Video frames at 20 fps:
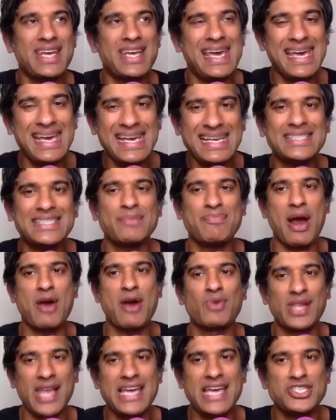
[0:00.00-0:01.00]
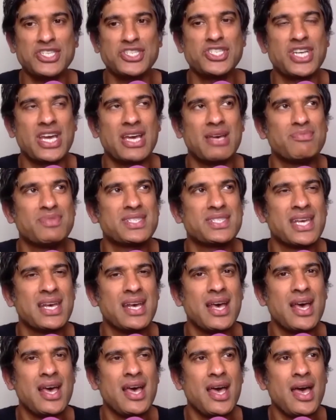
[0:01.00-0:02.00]
It is about relationships,
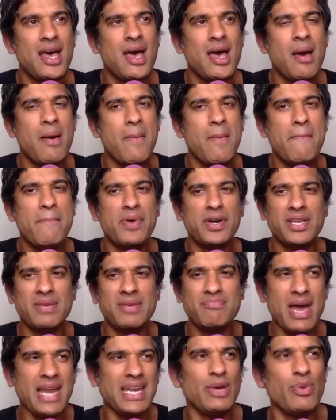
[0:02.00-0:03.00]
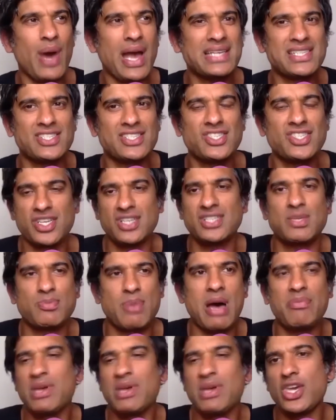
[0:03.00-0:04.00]
but in many ways, it's just
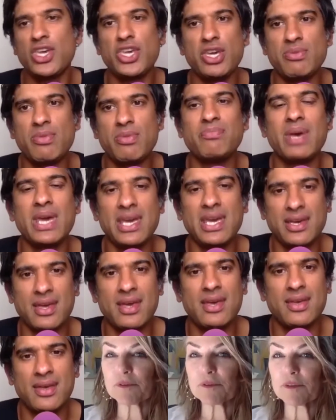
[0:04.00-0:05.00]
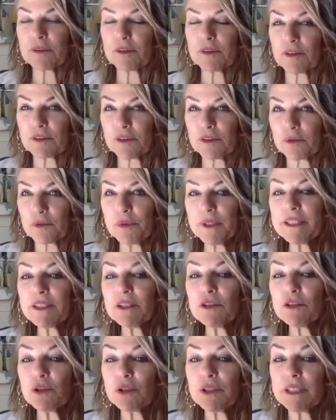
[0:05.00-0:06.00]
about being a human being. The
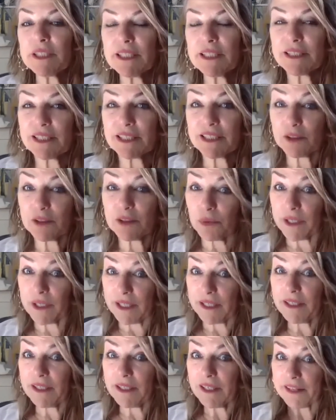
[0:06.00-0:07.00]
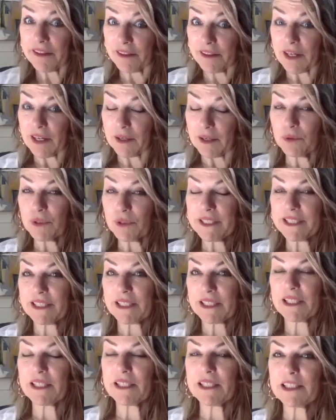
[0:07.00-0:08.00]
reason you think this way, I would
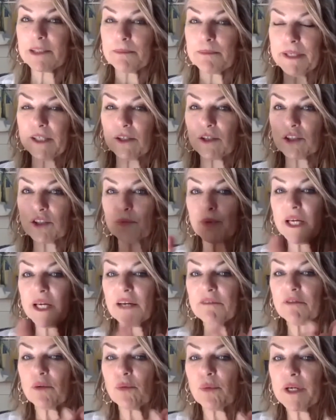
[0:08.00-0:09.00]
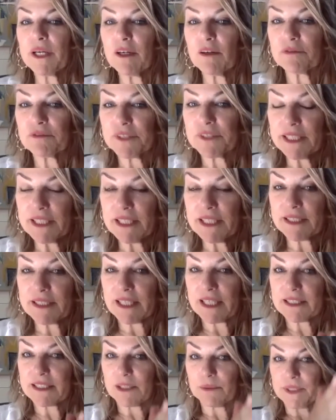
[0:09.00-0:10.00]
say, is because we have a way of thinking
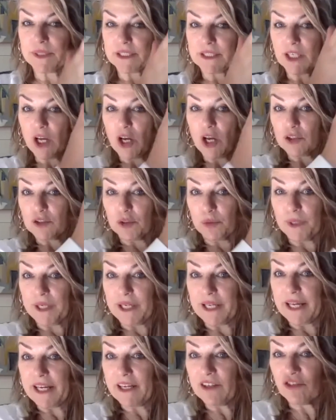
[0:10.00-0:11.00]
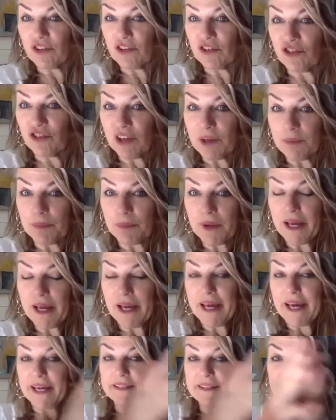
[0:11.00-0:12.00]
that there is the relationship
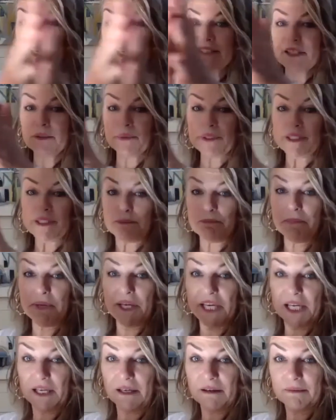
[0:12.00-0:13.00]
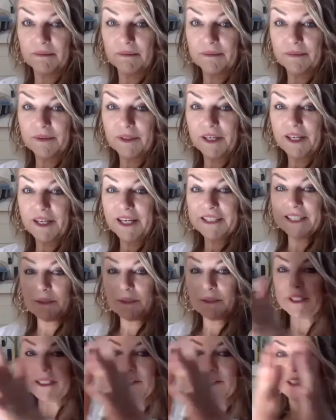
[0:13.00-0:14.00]
and then there is me. There
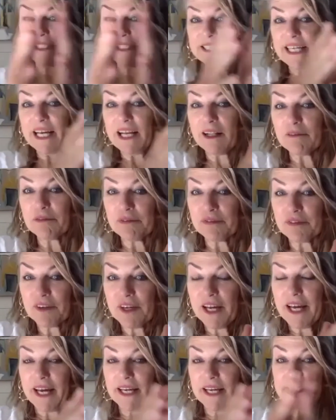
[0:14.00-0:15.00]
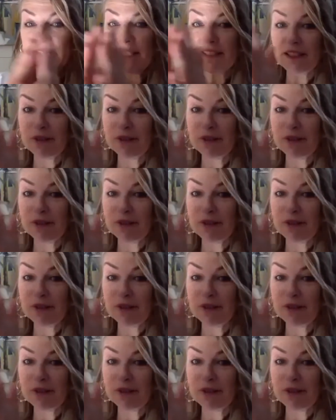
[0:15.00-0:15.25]
is the self and then